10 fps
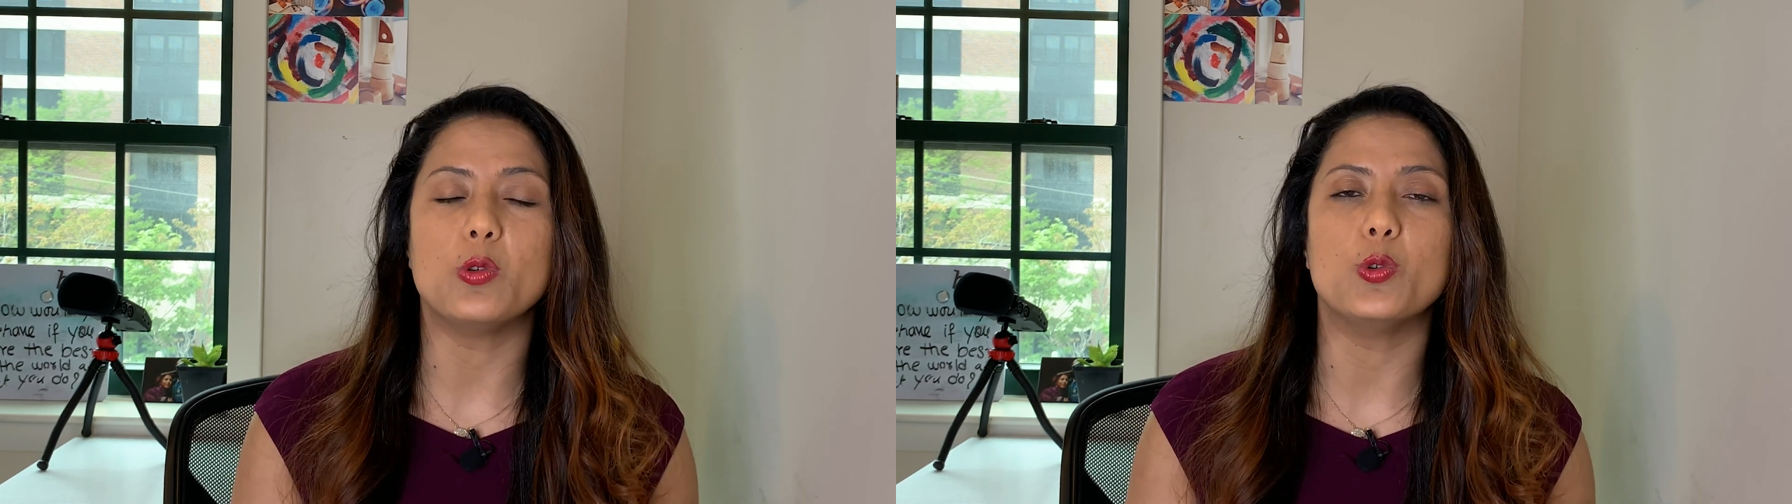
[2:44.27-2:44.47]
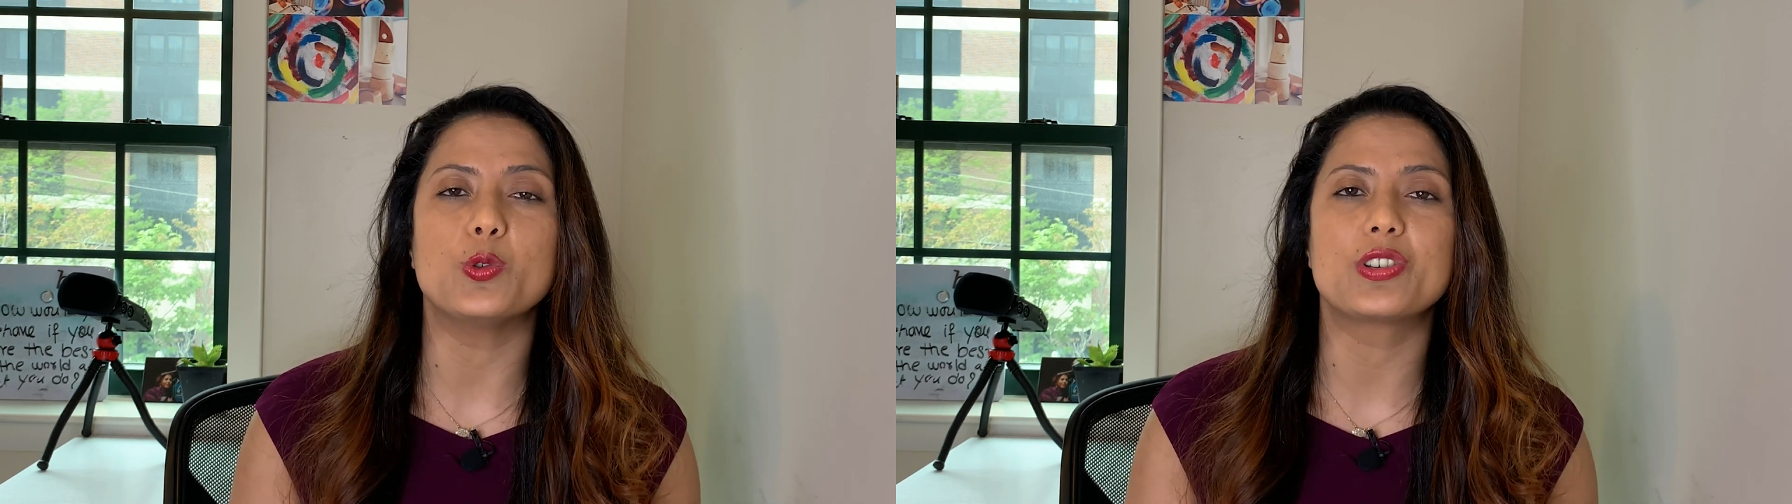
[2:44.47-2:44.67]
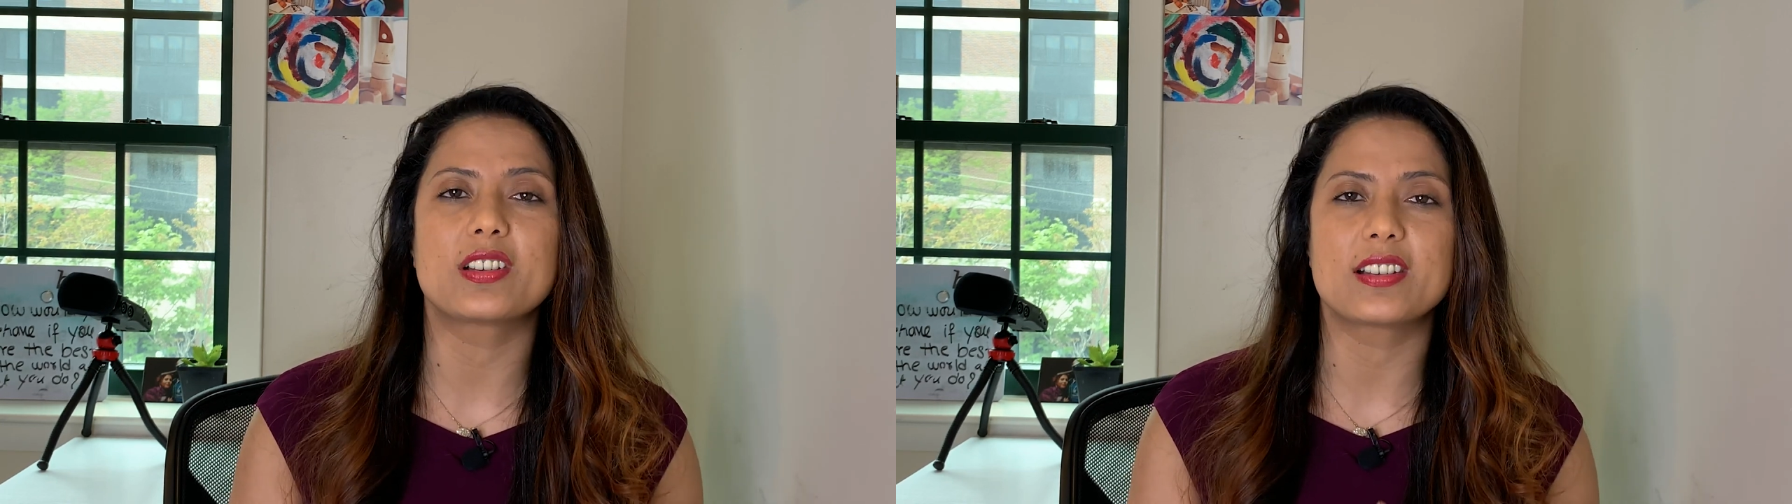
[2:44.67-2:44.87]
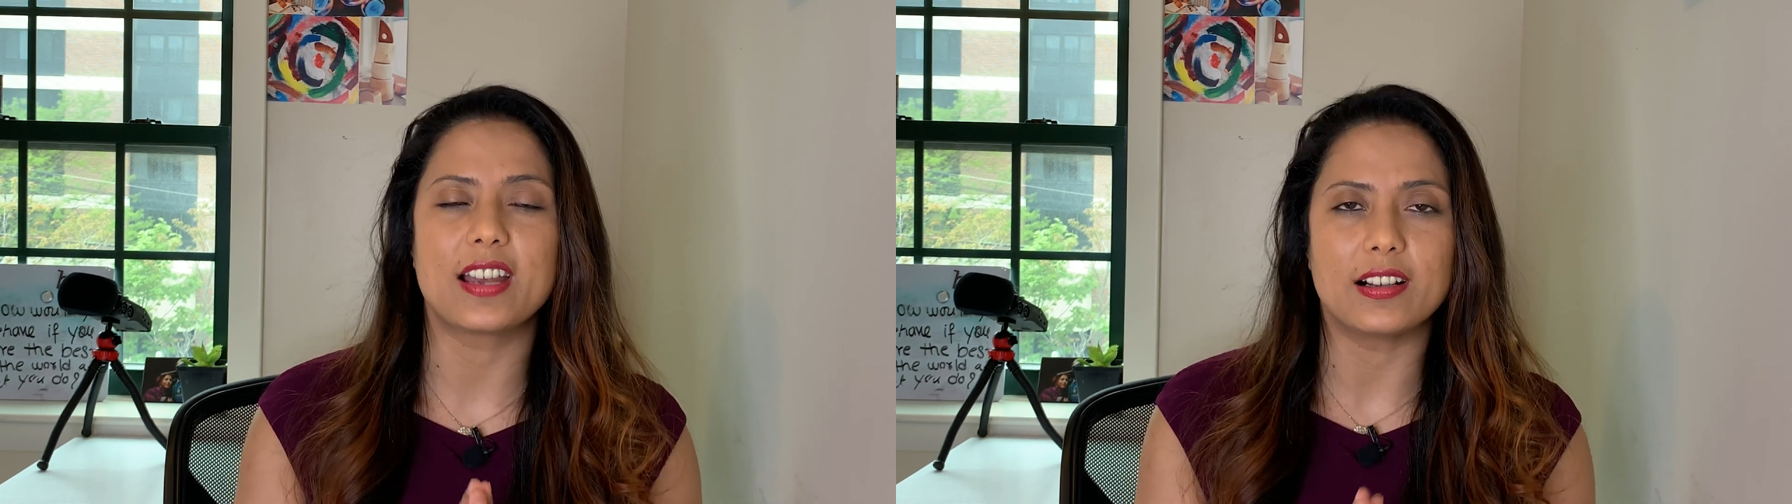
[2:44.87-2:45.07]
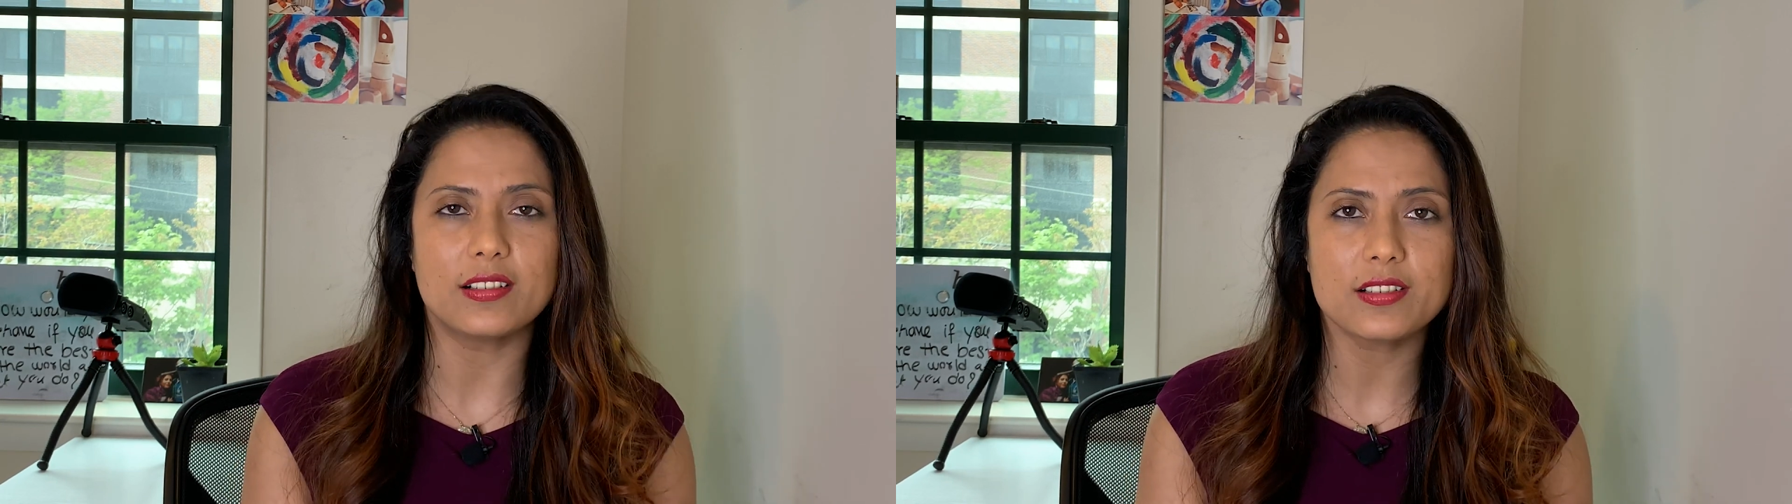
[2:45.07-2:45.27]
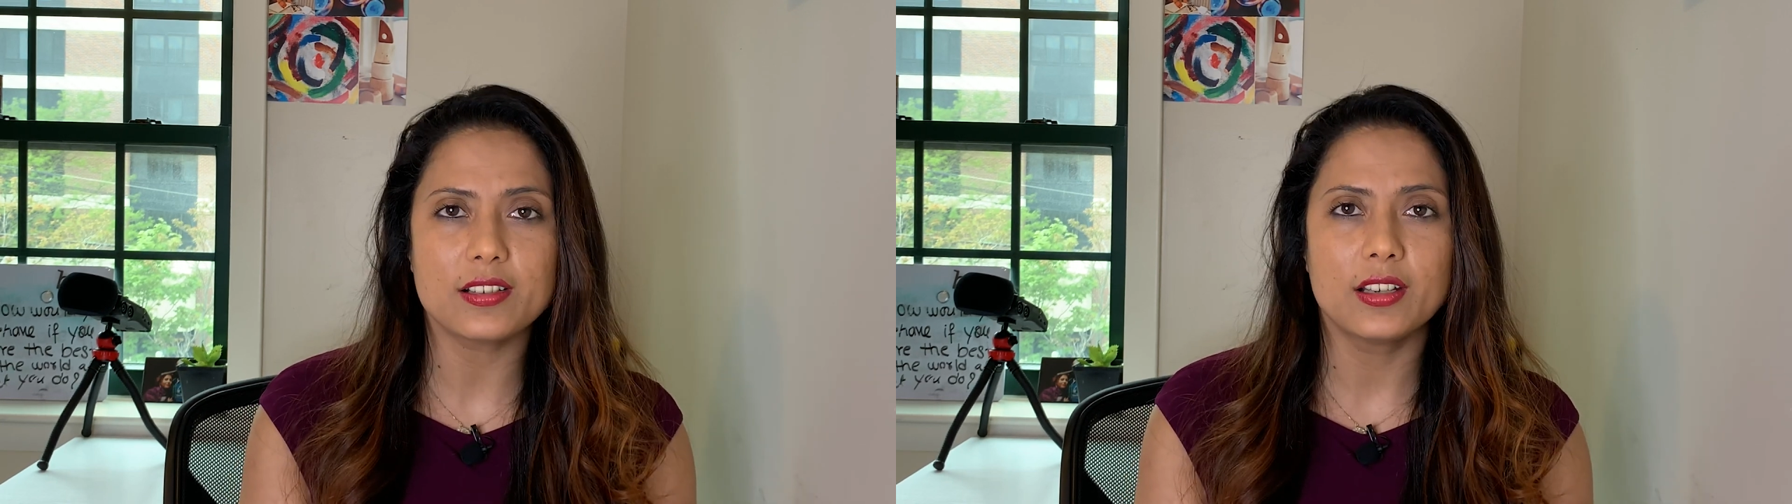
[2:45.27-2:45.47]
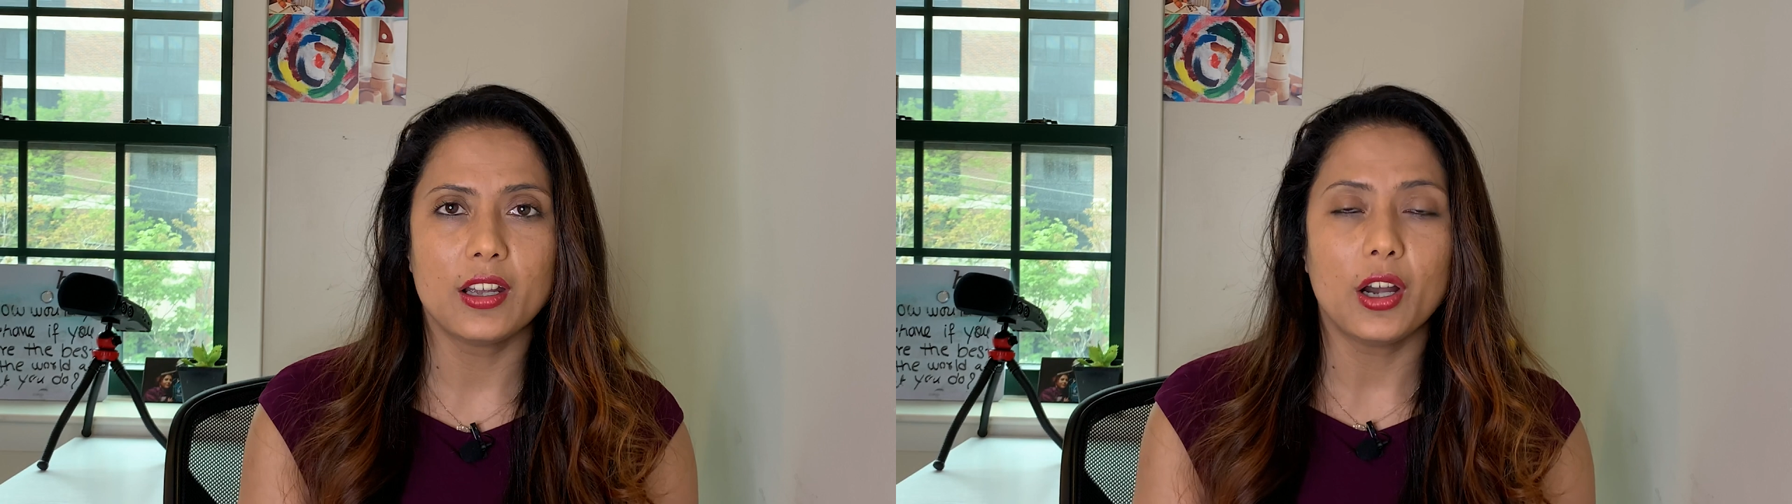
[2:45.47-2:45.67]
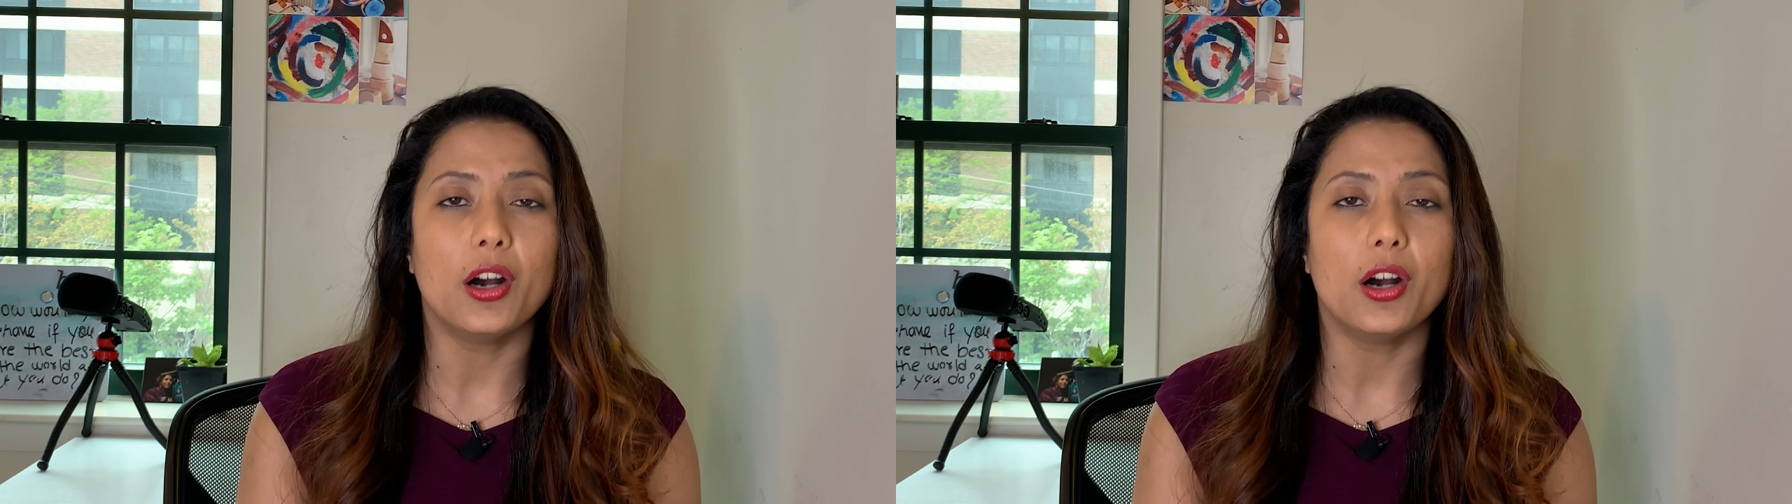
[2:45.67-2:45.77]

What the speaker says: who sells